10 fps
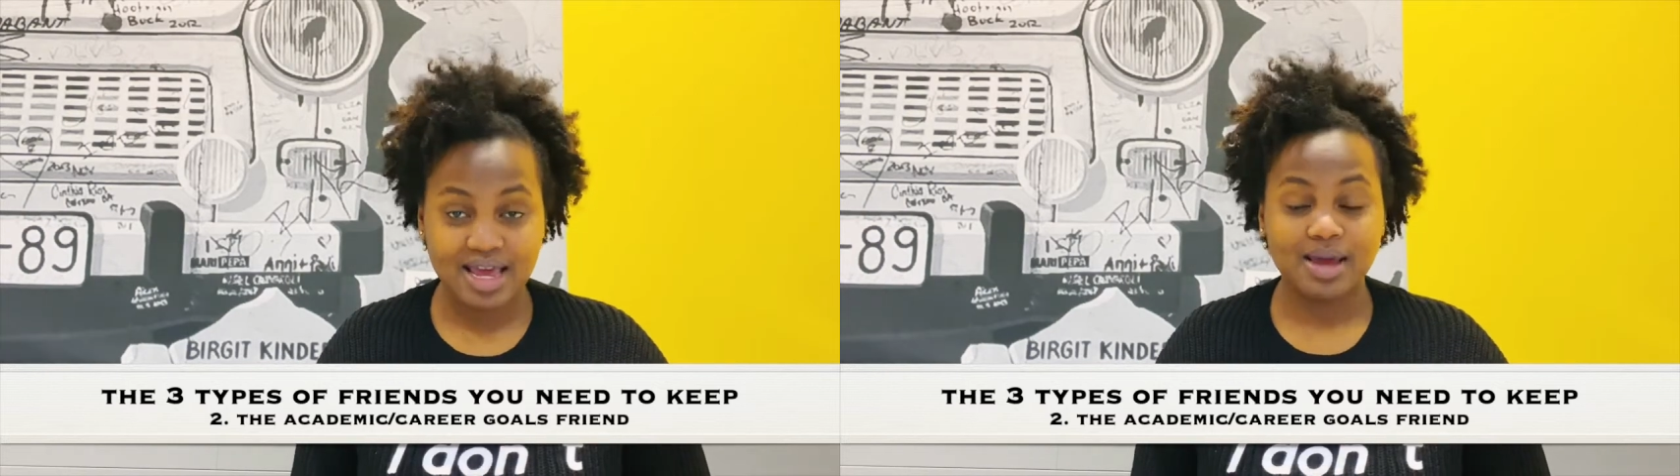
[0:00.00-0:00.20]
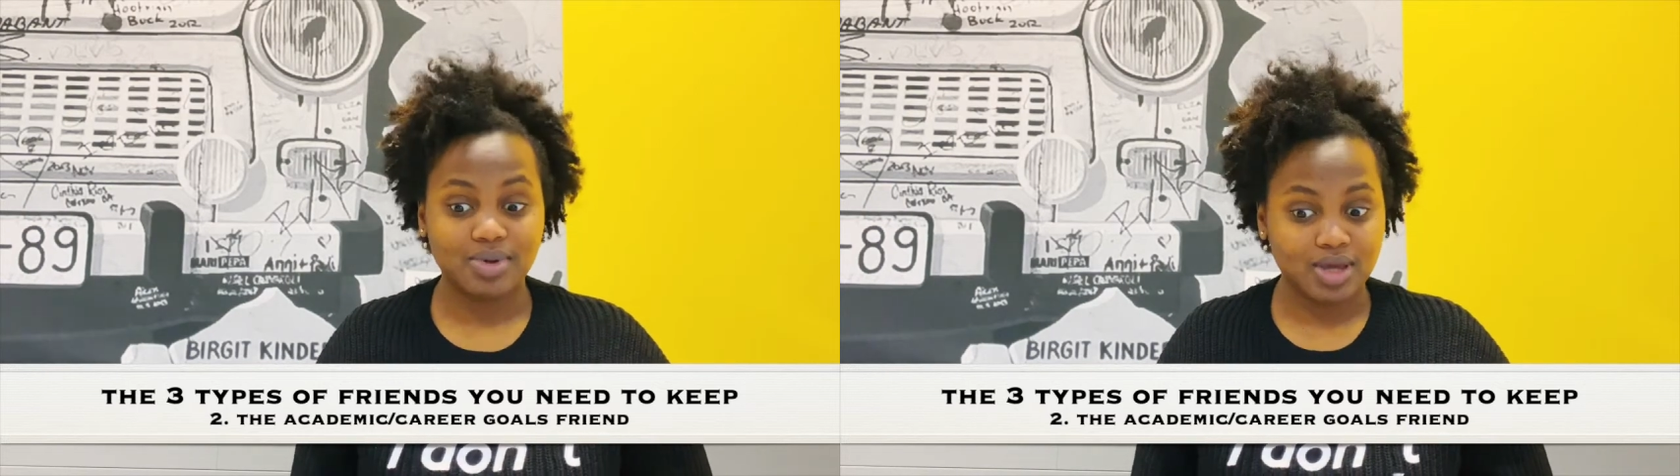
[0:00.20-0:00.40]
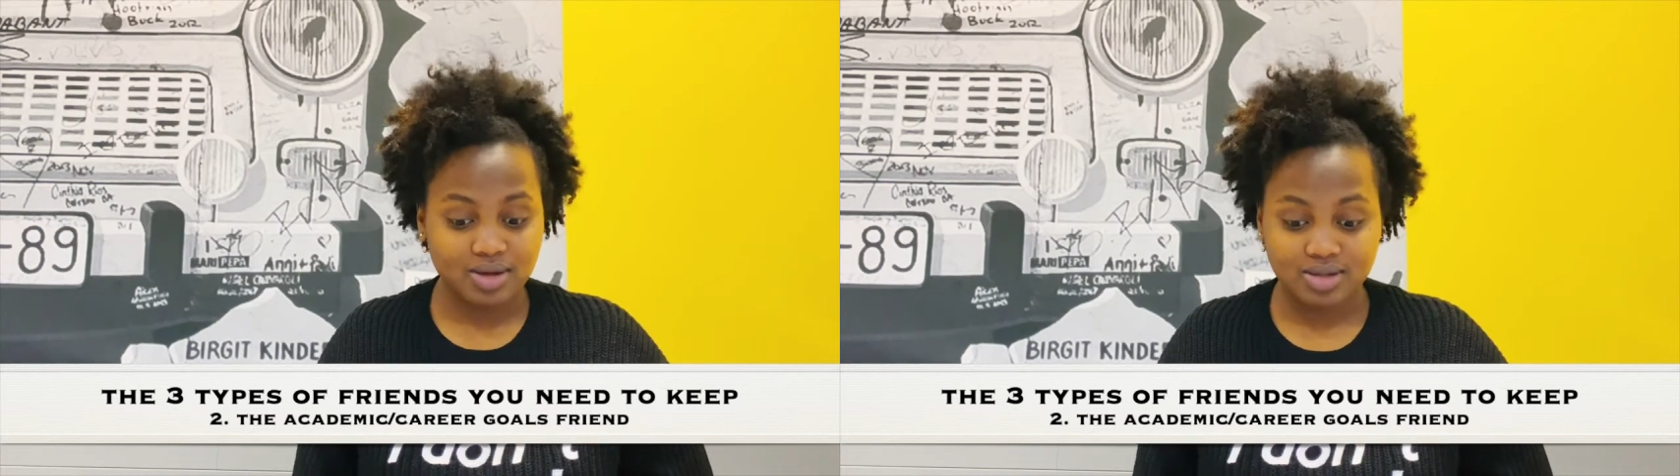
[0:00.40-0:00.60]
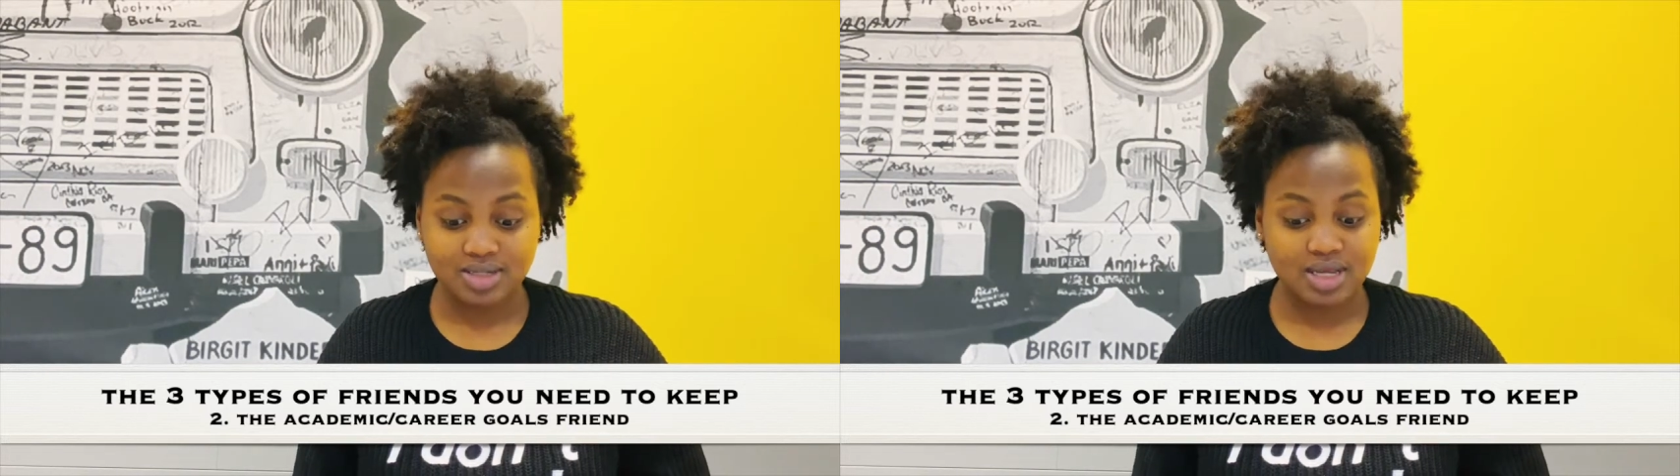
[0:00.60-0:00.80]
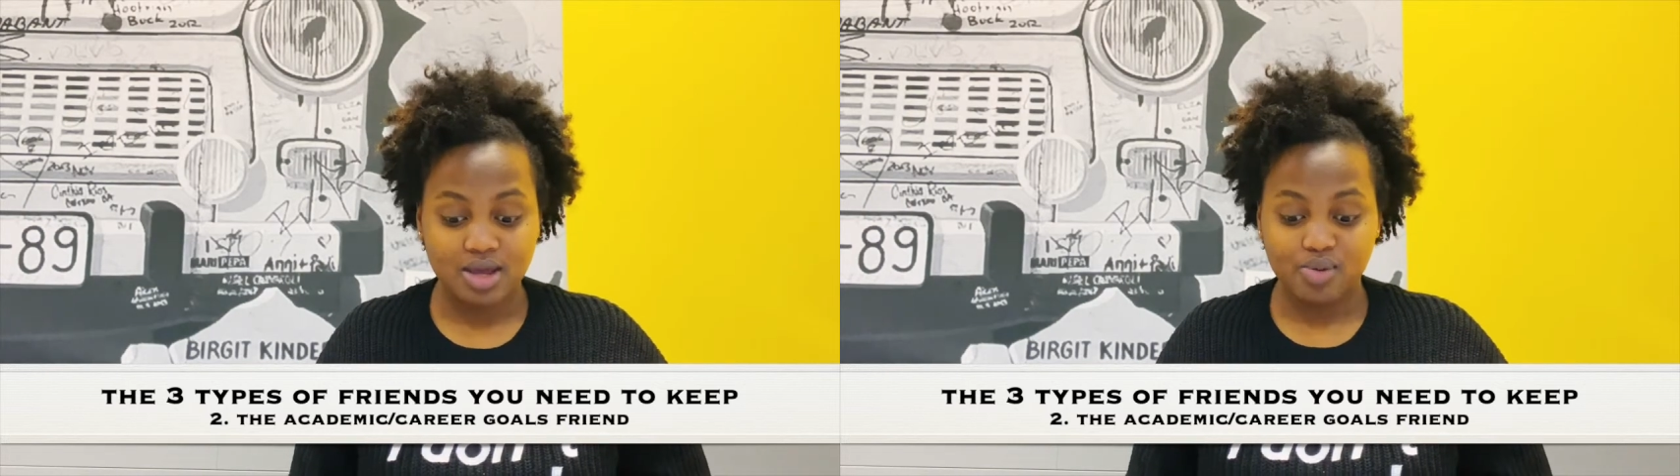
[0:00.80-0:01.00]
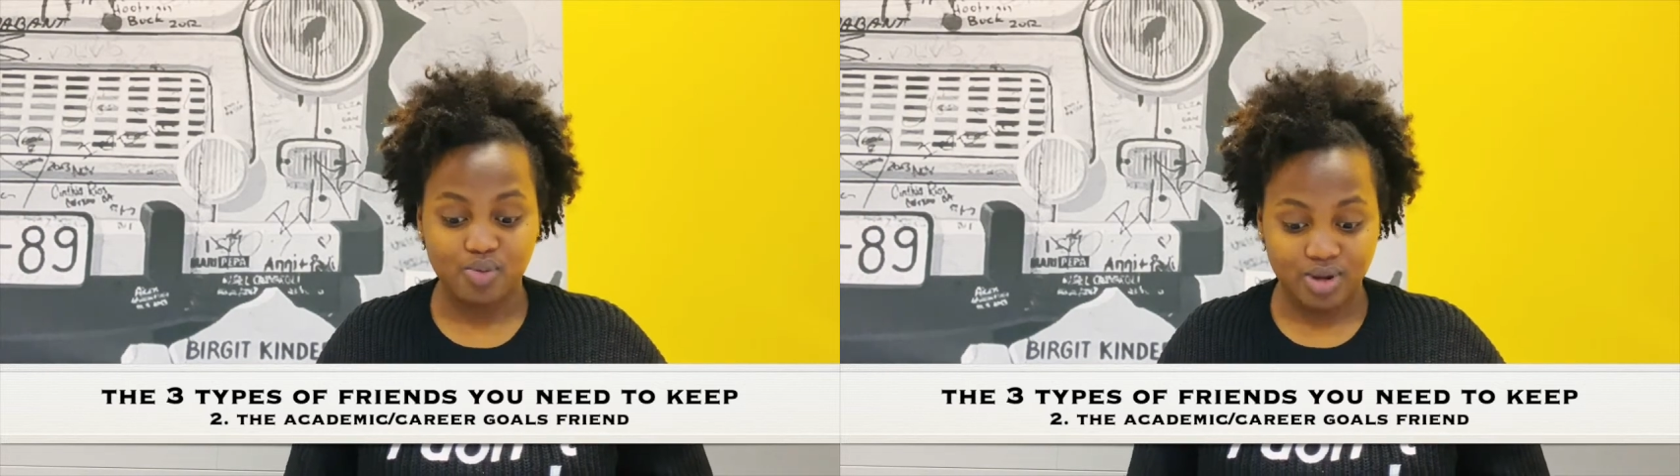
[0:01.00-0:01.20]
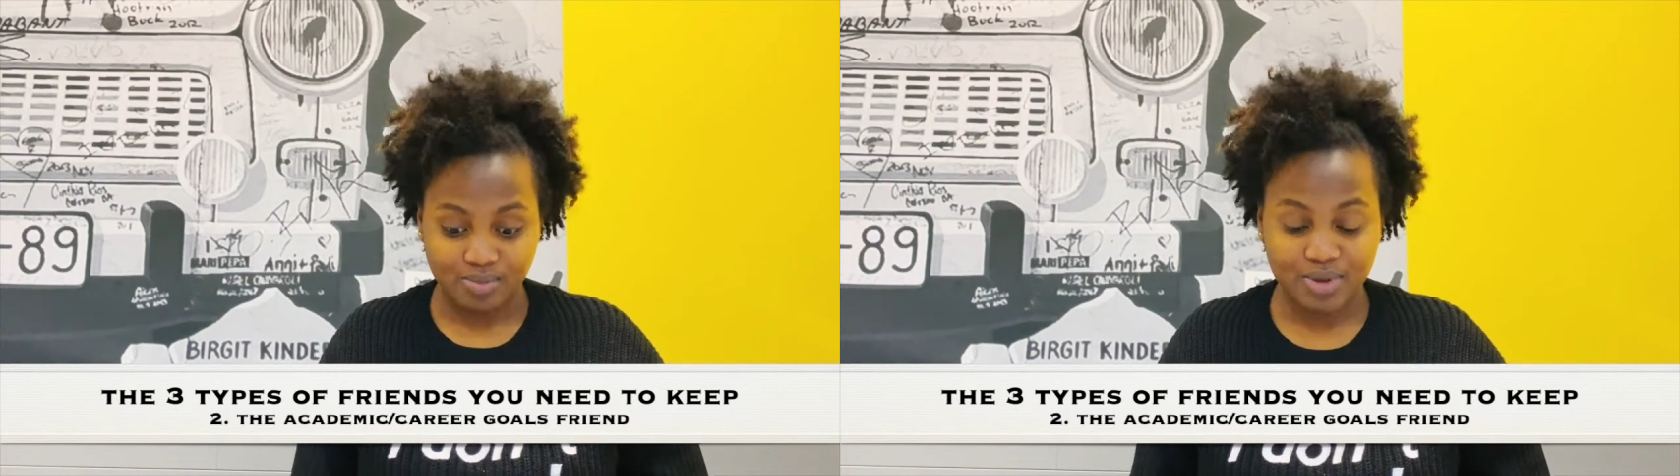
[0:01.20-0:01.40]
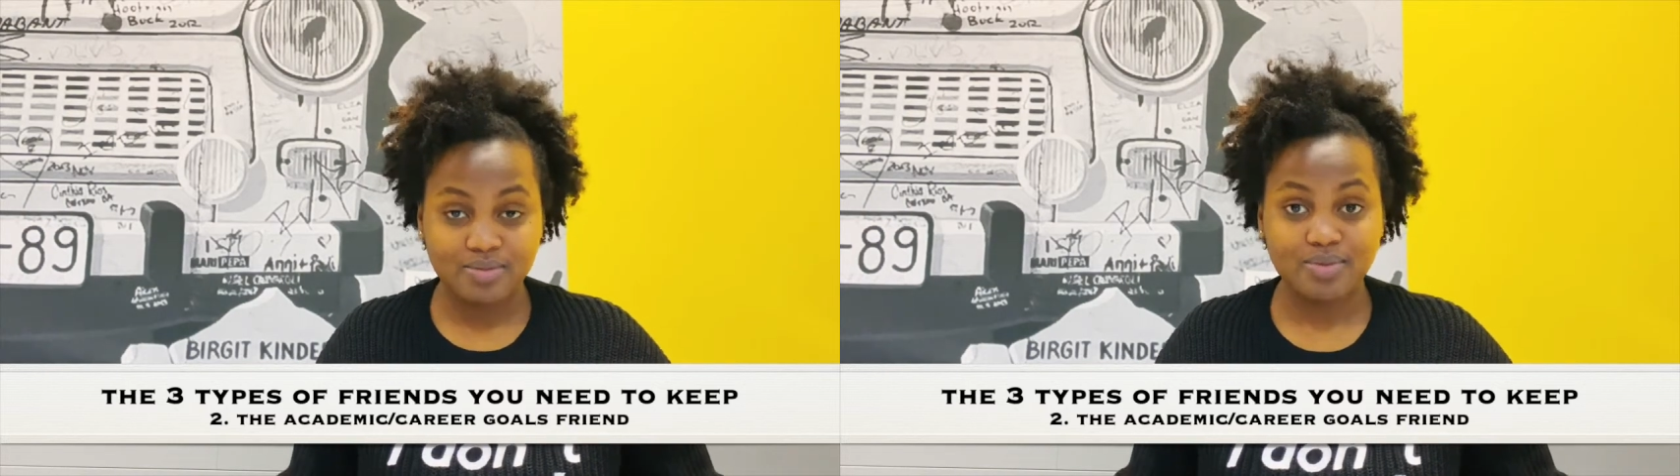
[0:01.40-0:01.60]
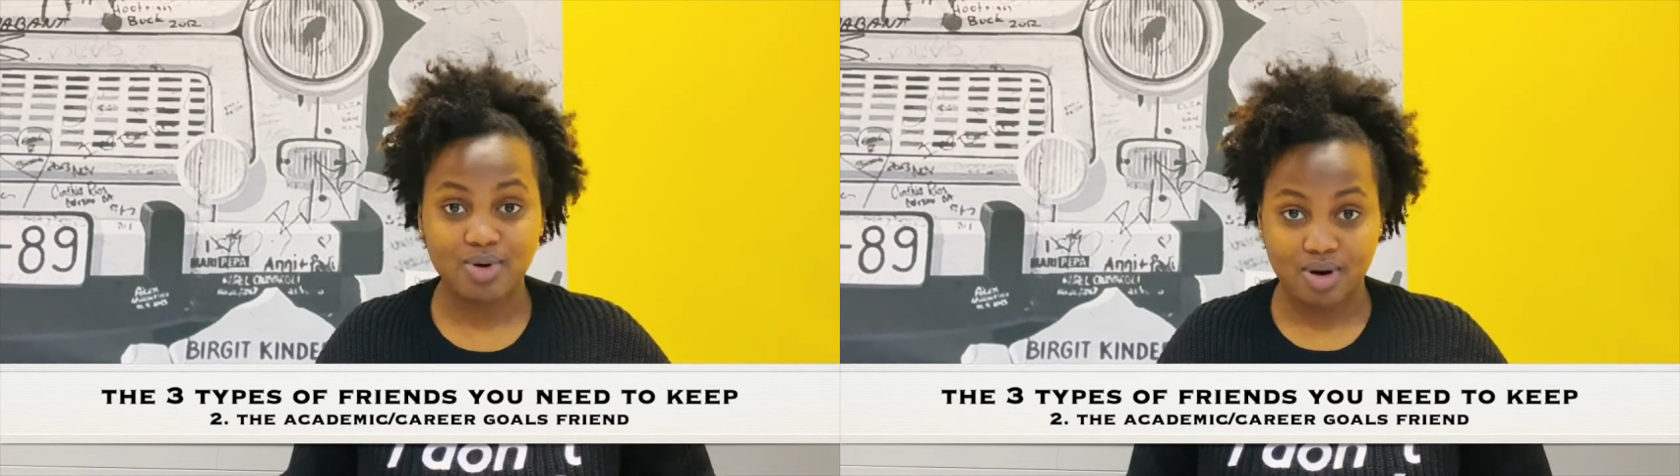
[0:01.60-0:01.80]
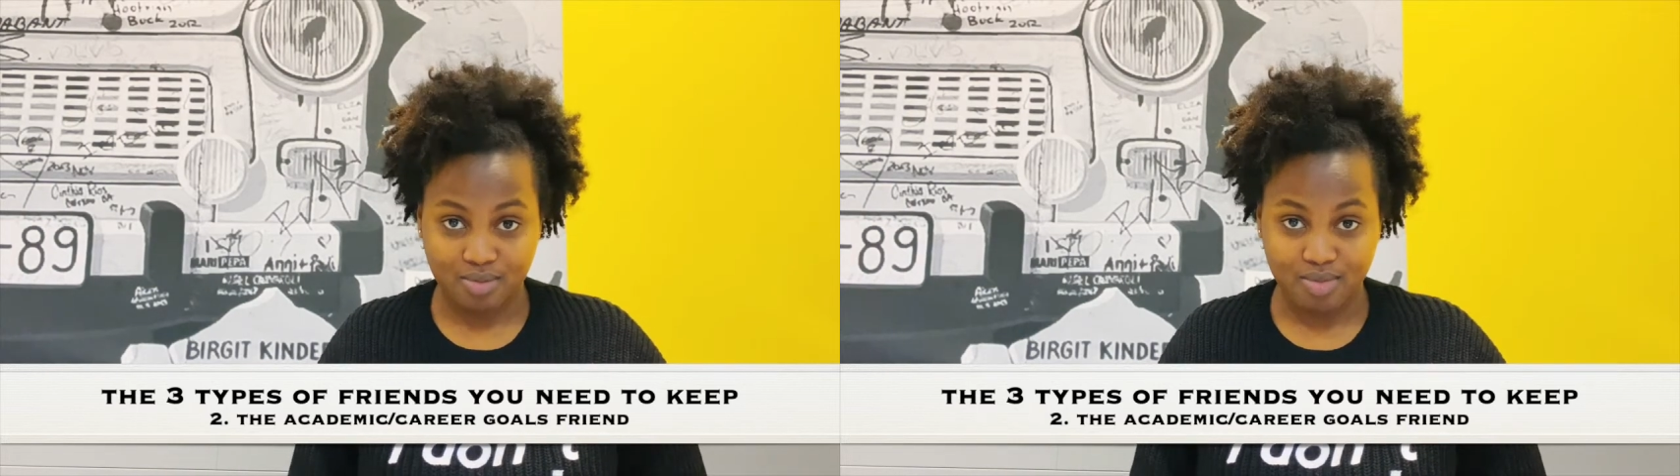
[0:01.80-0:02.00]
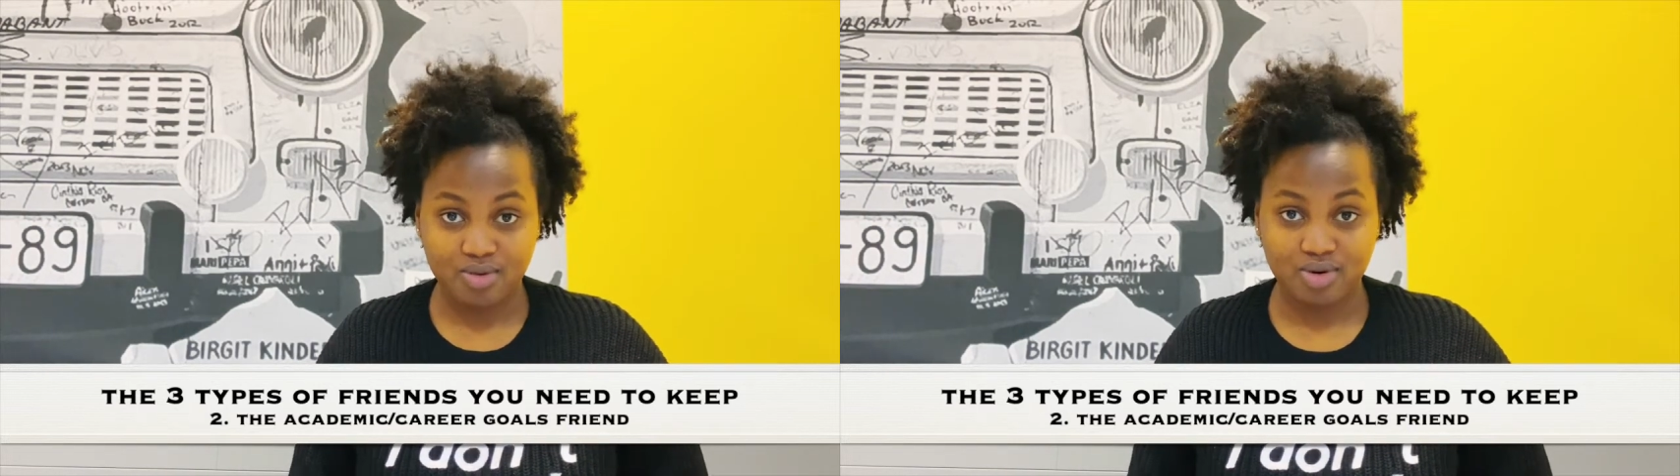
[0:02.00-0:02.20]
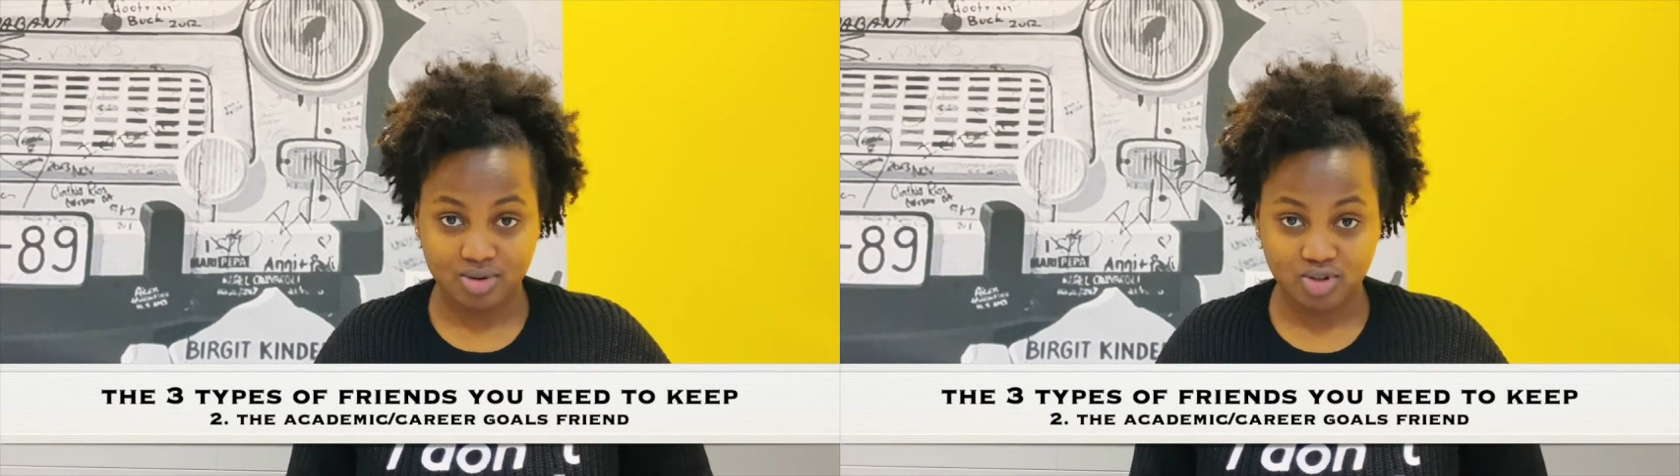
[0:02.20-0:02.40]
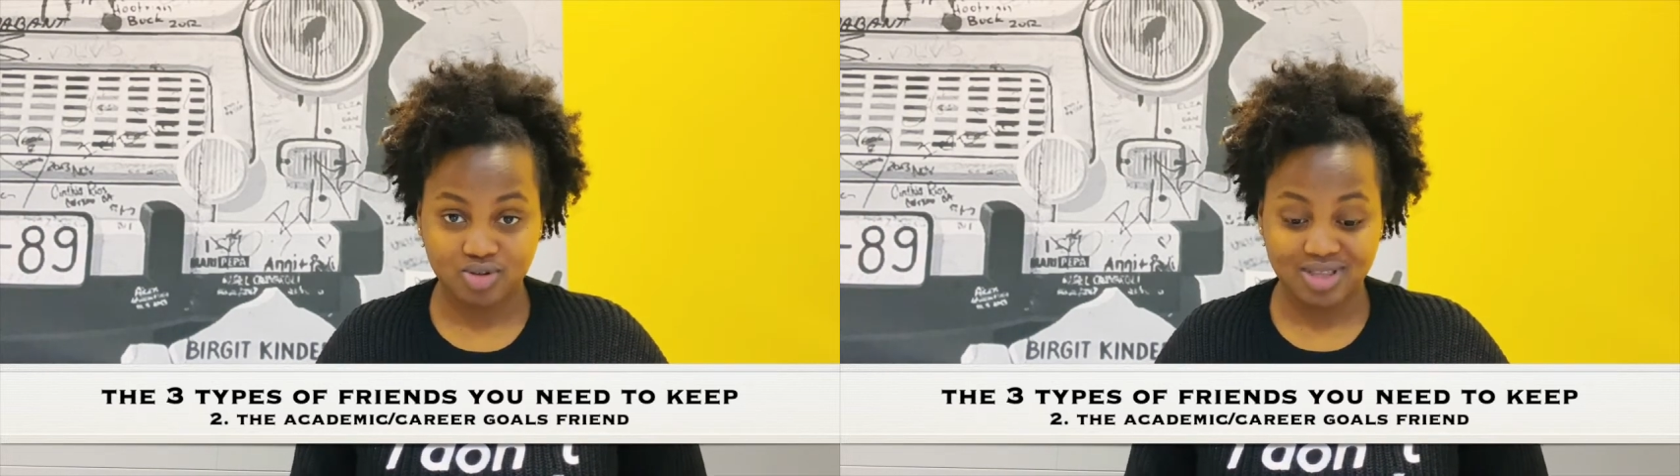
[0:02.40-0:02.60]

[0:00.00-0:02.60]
Because when people come around you,